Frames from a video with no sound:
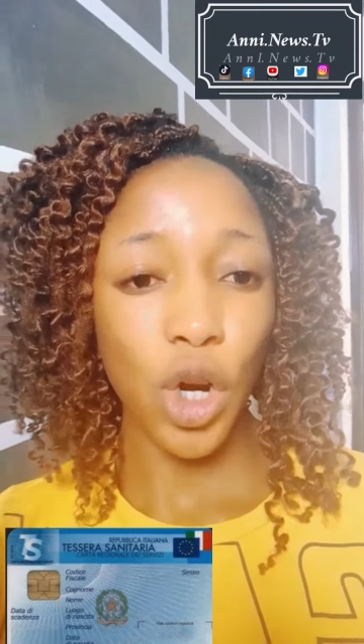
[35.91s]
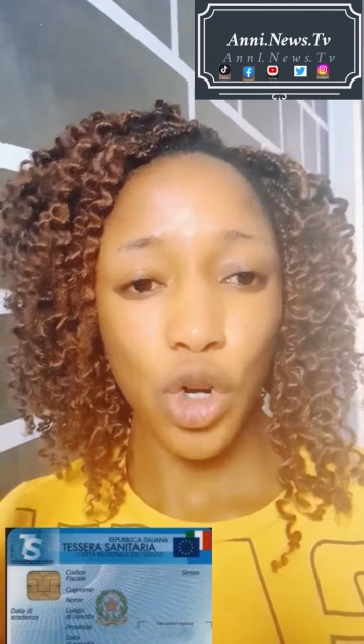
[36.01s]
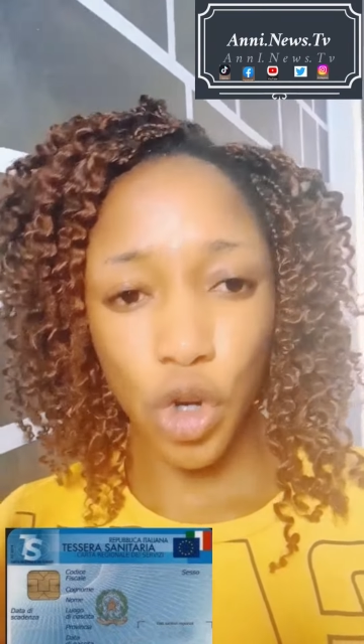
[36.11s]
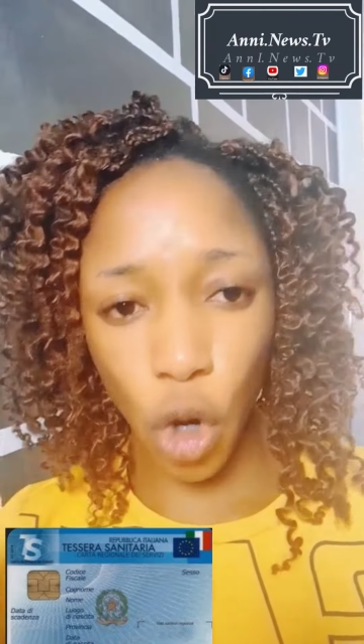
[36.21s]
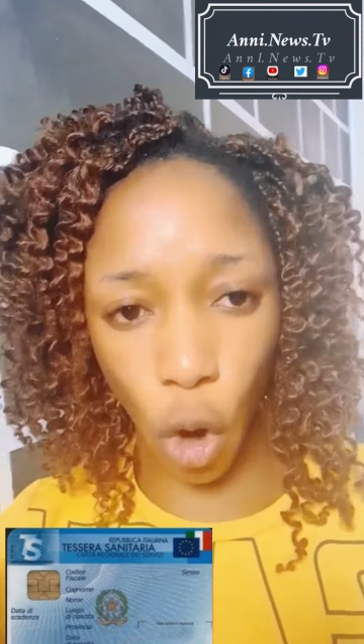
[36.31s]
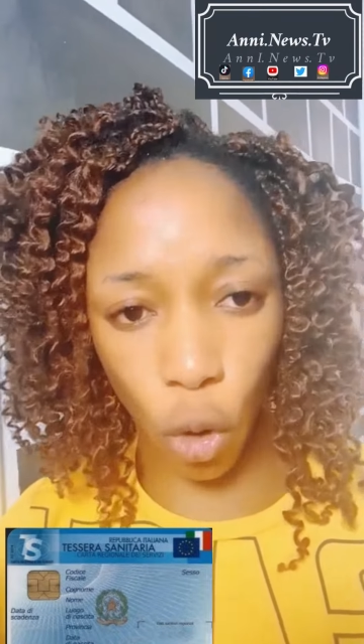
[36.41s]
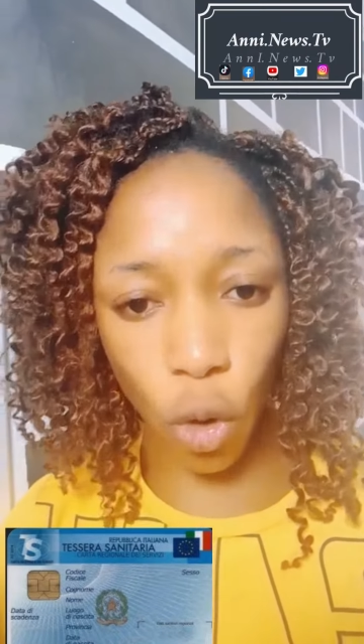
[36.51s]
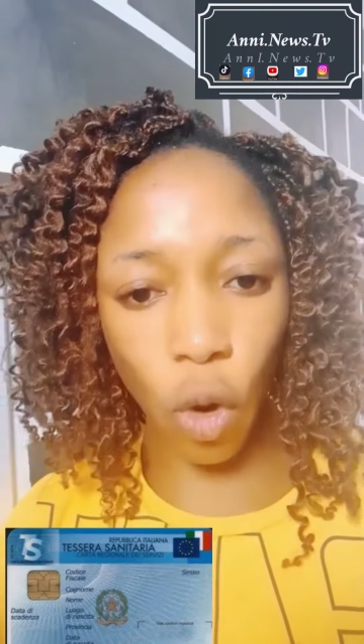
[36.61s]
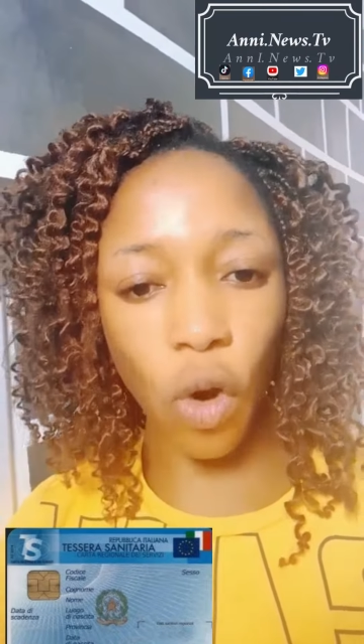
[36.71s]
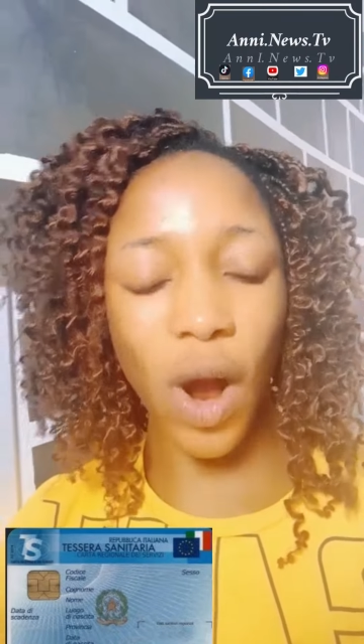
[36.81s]
no
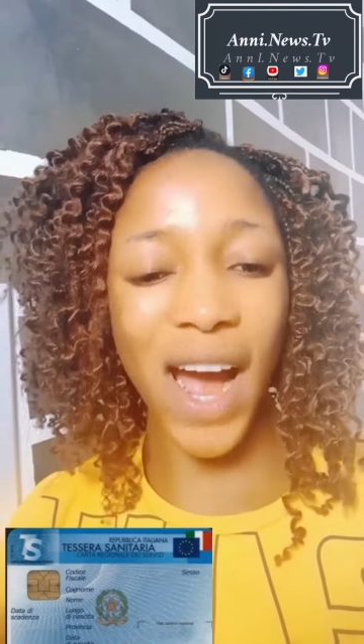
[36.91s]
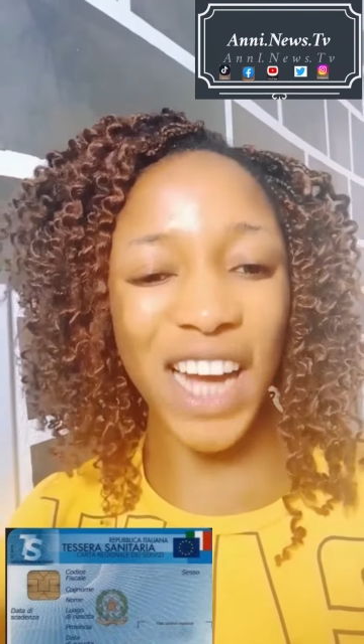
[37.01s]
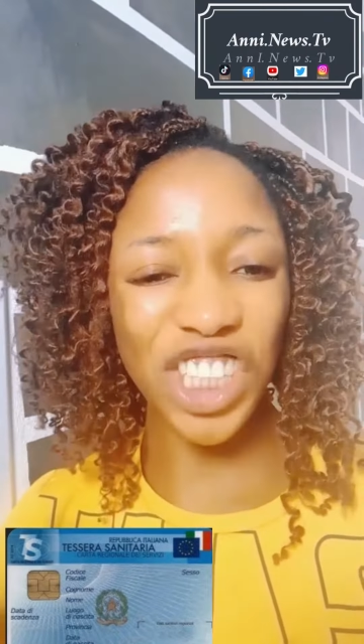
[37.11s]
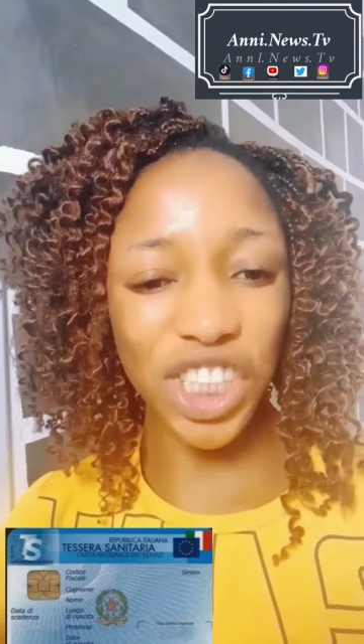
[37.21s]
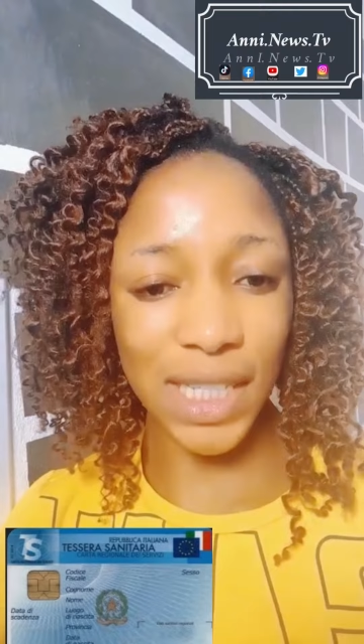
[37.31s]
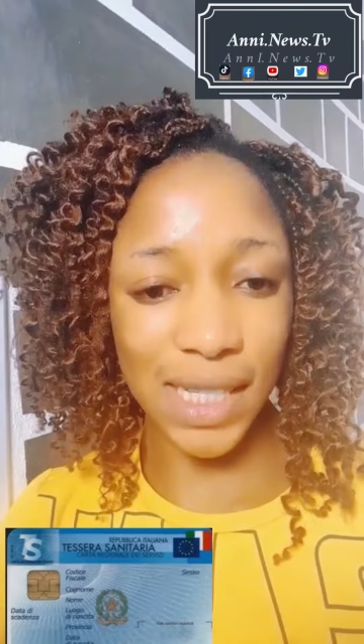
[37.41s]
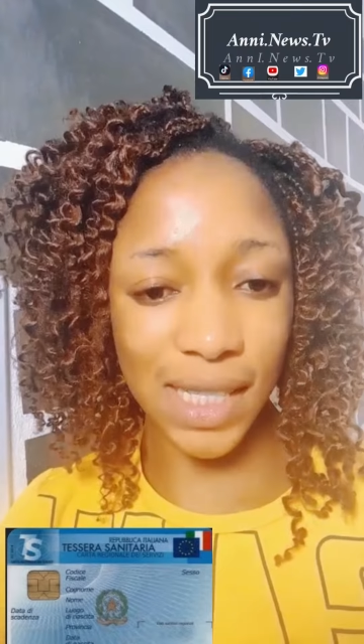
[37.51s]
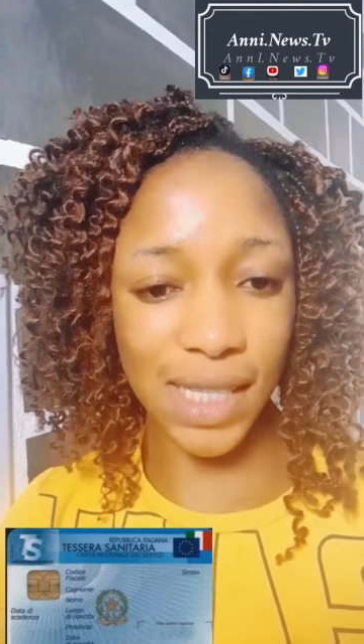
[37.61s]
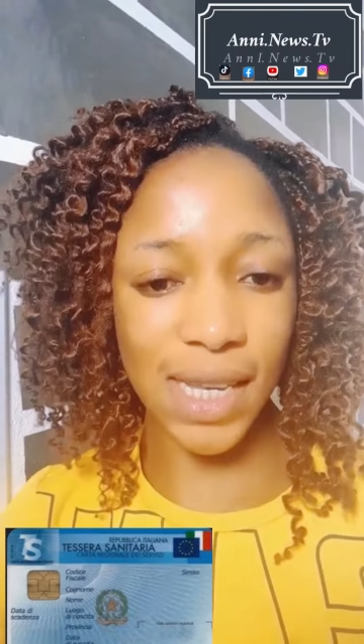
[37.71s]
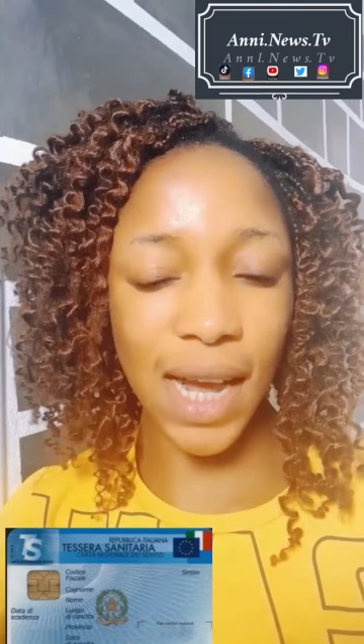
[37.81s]
go
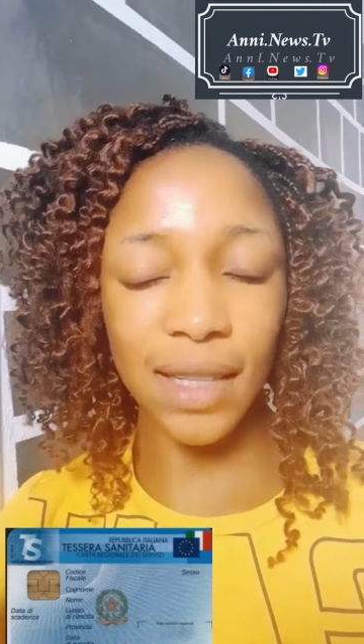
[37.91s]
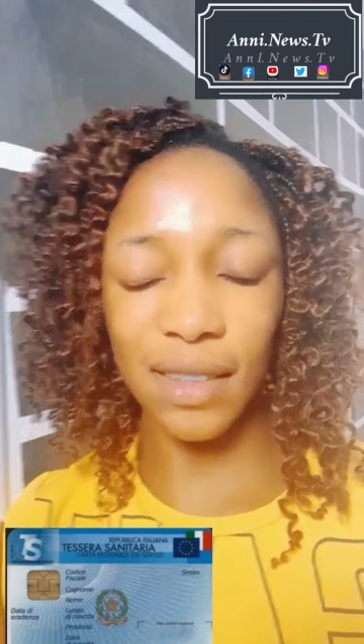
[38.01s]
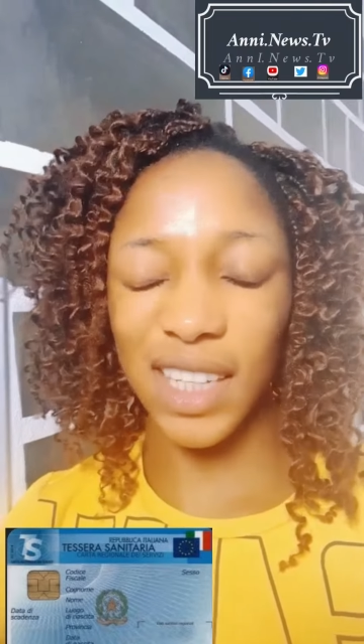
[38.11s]
agencia